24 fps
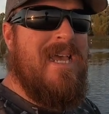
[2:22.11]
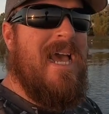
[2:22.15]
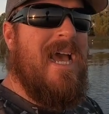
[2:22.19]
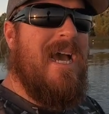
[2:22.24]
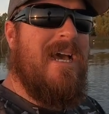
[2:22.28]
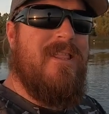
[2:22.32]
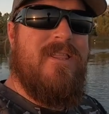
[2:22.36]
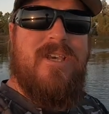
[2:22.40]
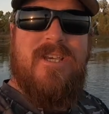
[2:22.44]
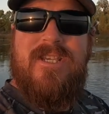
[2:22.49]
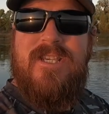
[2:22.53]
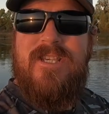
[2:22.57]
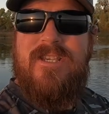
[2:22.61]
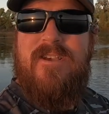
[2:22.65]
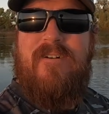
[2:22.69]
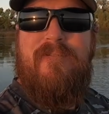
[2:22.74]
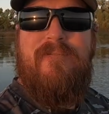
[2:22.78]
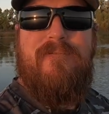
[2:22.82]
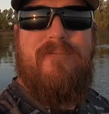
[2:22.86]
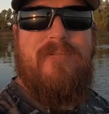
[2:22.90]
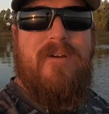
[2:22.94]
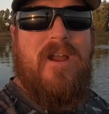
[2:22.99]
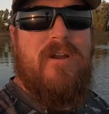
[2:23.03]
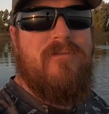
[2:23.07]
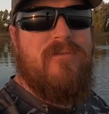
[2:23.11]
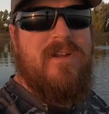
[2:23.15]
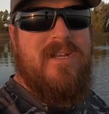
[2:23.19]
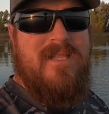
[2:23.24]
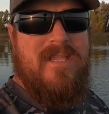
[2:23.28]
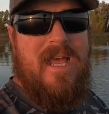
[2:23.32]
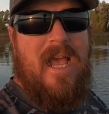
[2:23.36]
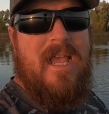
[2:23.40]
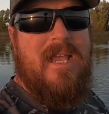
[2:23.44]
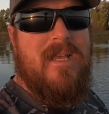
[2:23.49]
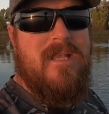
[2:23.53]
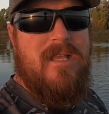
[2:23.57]
and this is a very
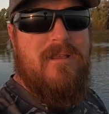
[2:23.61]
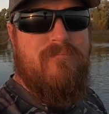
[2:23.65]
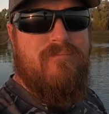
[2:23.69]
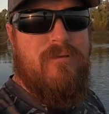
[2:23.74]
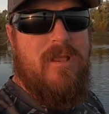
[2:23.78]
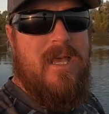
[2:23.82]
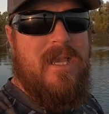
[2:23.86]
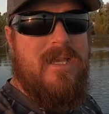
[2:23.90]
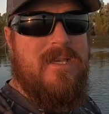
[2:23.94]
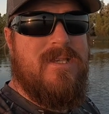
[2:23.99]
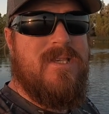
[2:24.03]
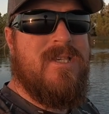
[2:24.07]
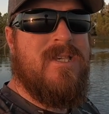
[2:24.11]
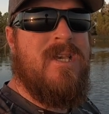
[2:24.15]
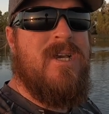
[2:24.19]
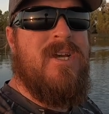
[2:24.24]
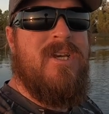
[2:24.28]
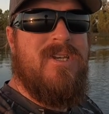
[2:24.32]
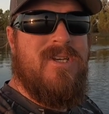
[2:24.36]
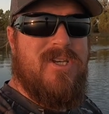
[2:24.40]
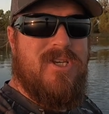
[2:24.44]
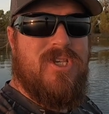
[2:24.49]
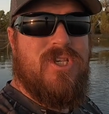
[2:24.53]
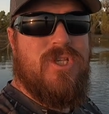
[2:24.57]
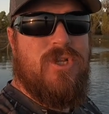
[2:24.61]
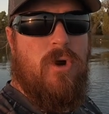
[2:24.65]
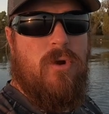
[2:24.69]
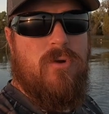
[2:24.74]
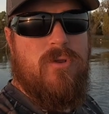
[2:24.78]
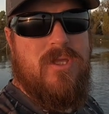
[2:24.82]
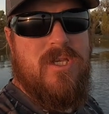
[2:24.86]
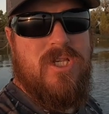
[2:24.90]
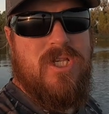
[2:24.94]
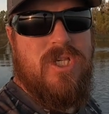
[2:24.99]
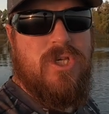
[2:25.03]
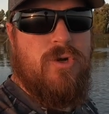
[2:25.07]
likely place to start
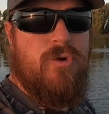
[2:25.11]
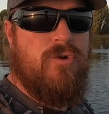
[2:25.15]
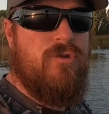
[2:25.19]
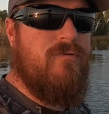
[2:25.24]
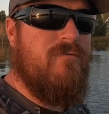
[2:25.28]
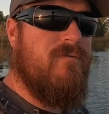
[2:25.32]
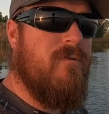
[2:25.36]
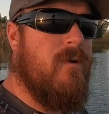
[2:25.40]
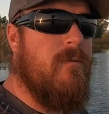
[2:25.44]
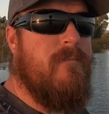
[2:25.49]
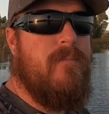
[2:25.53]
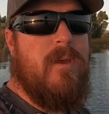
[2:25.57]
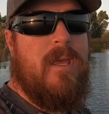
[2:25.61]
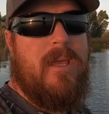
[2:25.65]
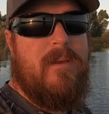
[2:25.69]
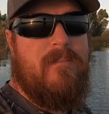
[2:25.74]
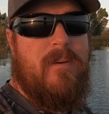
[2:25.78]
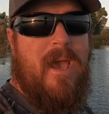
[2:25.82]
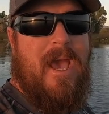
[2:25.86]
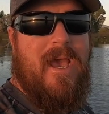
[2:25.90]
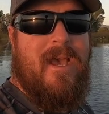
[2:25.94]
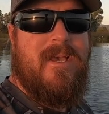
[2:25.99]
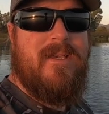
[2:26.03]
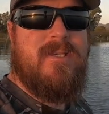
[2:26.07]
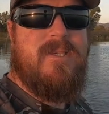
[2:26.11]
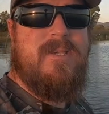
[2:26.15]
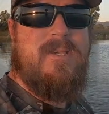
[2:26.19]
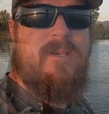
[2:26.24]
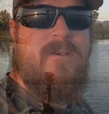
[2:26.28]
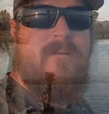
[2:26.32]
the search for a big bass.